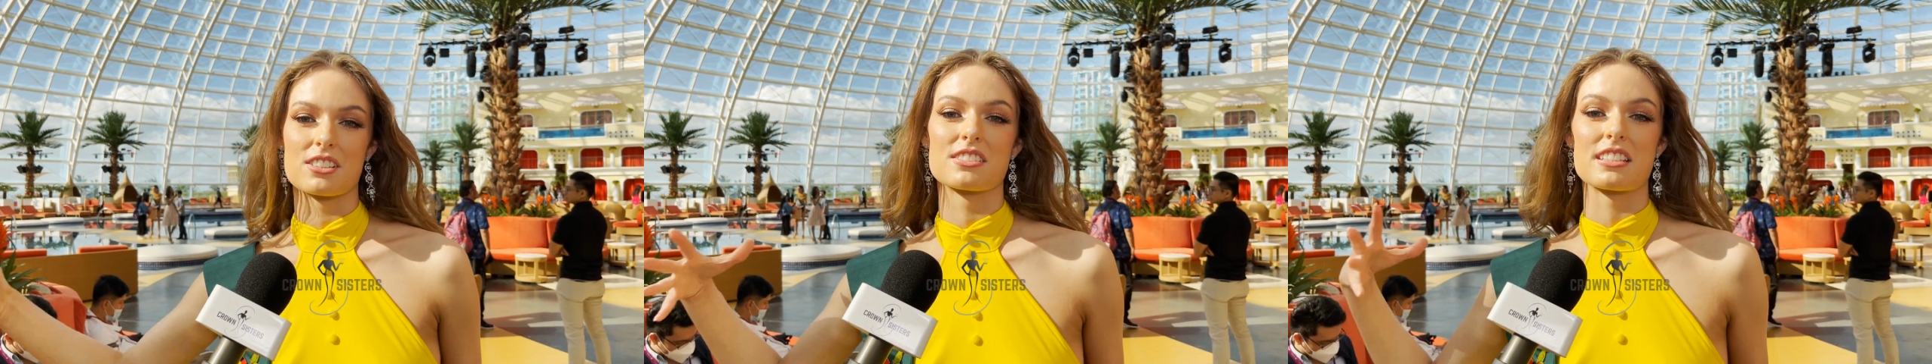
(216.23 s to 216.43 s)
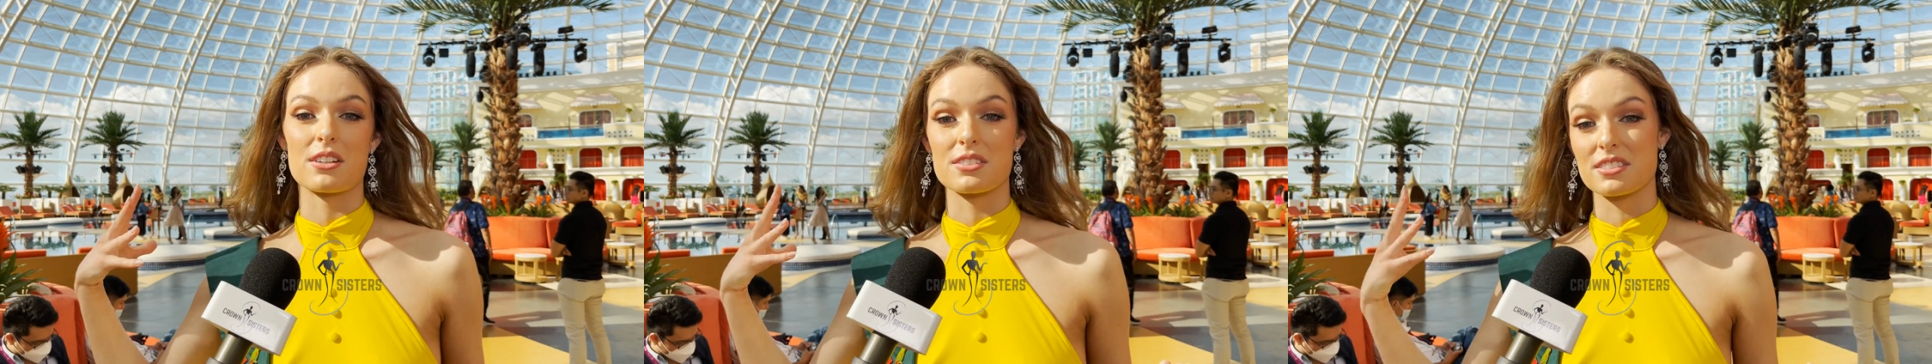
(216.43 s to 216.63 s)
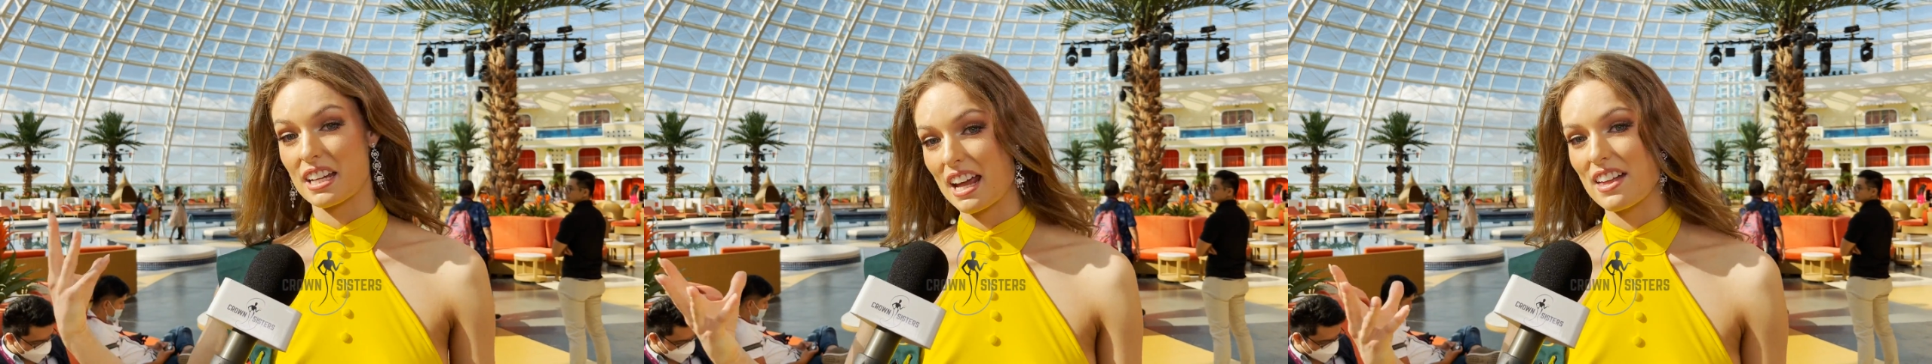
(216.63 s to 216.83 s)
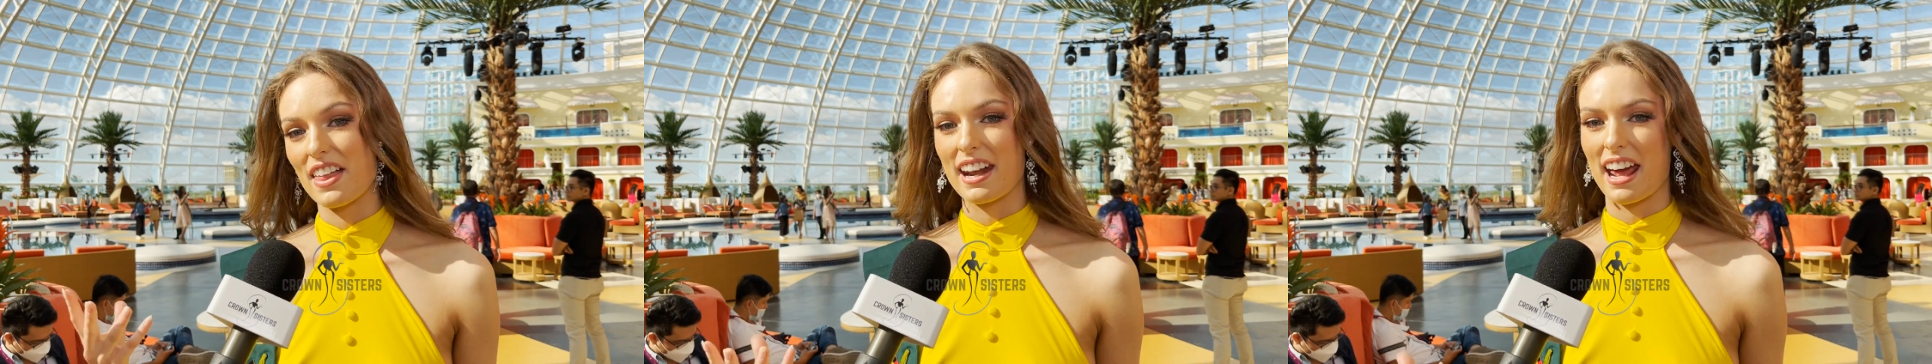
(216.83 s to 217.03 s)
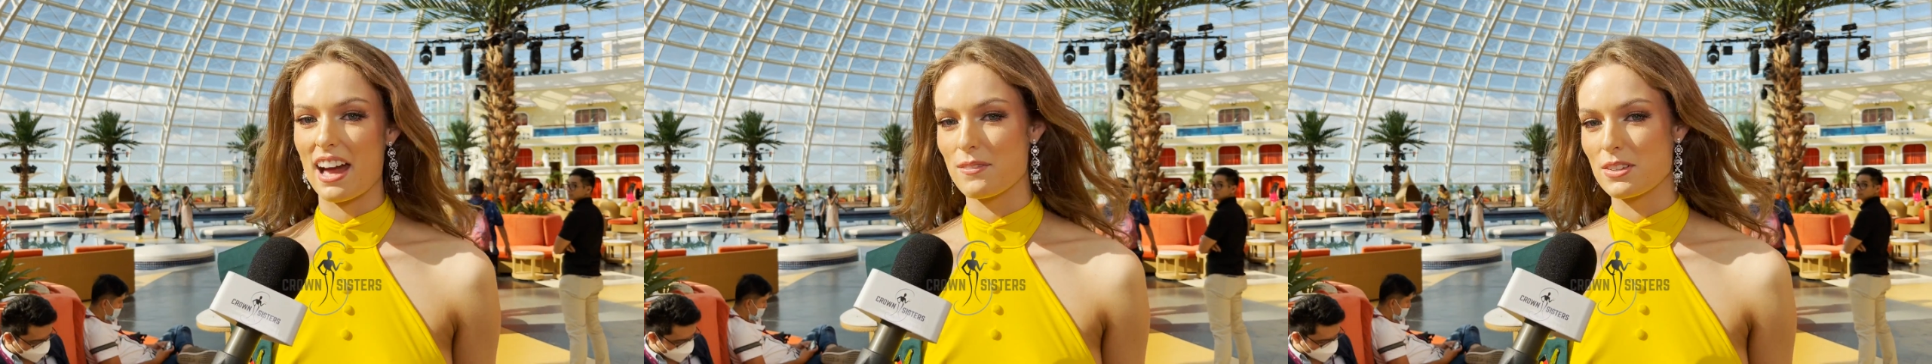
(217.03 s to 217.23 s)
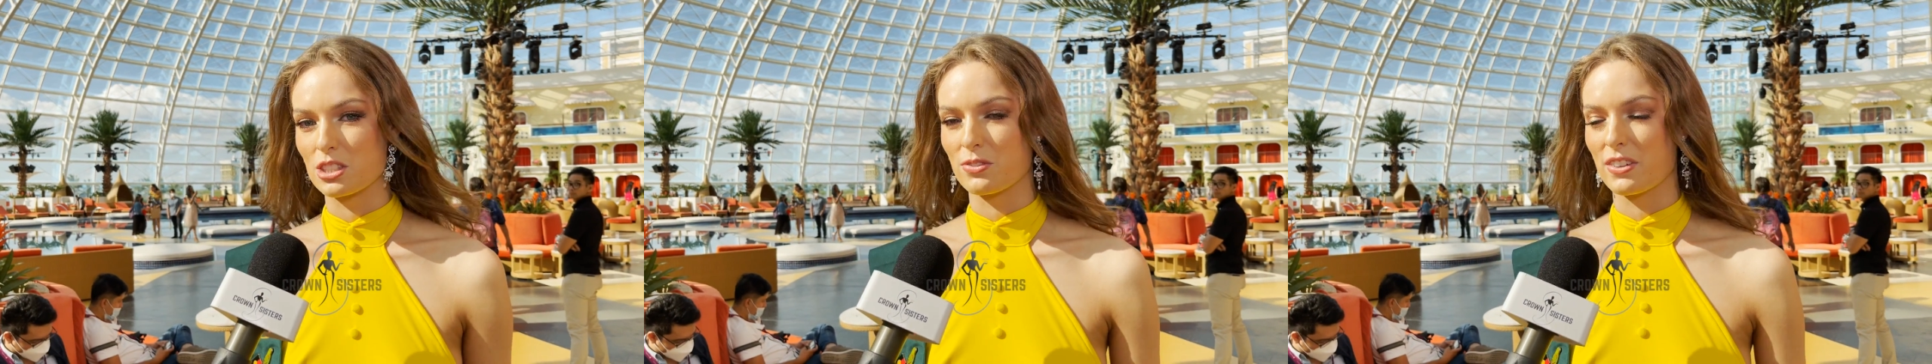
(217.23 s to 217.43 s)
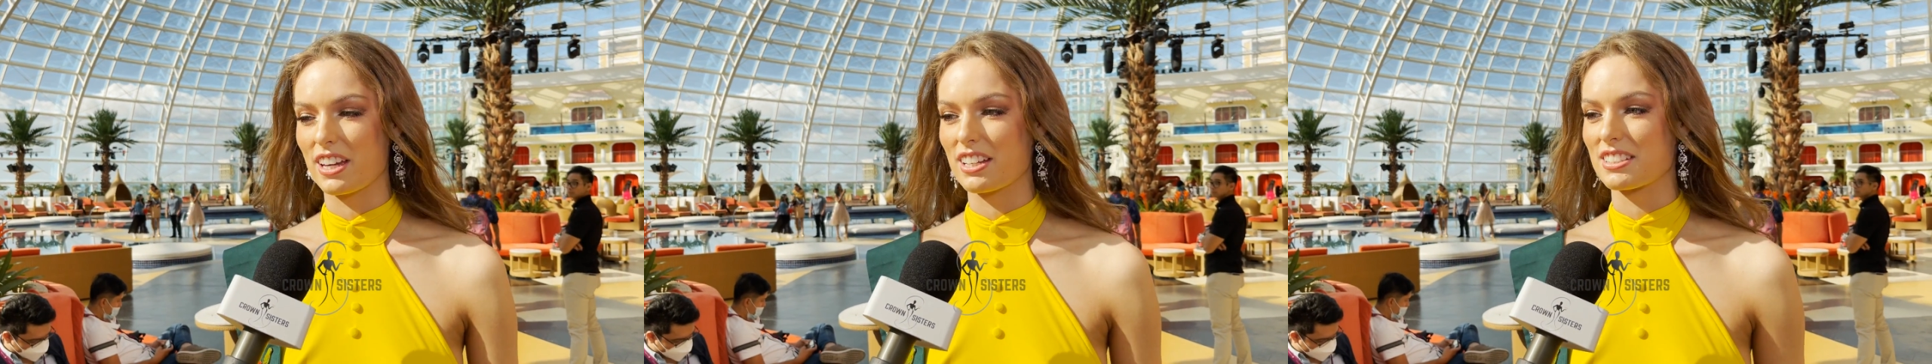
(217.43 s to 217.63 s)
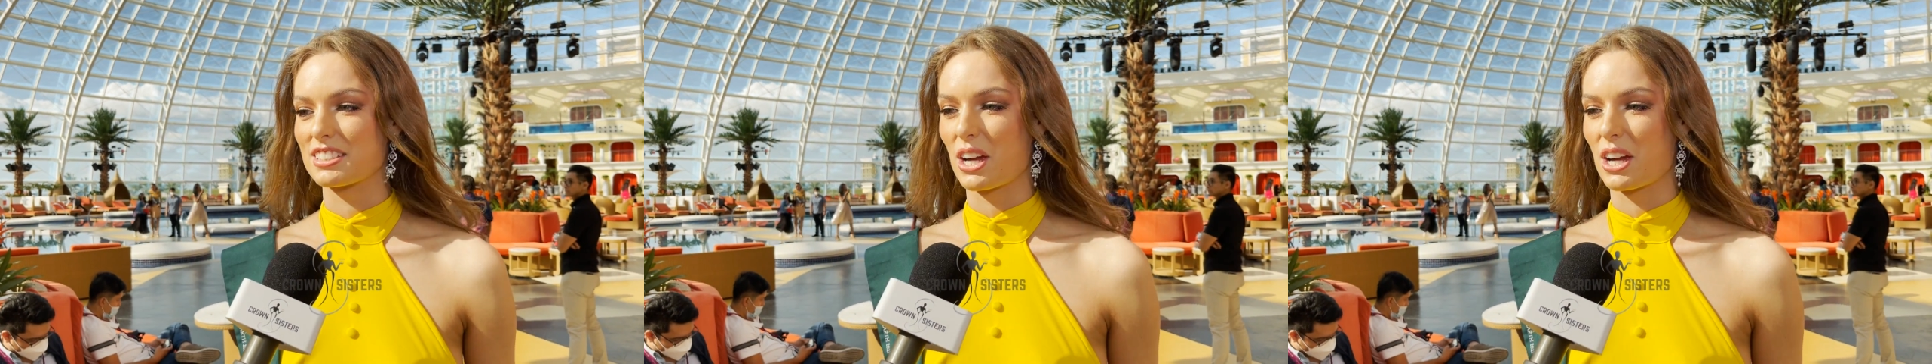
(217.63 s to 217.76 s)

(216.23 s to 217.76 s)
because they'll stay in that atmosphere.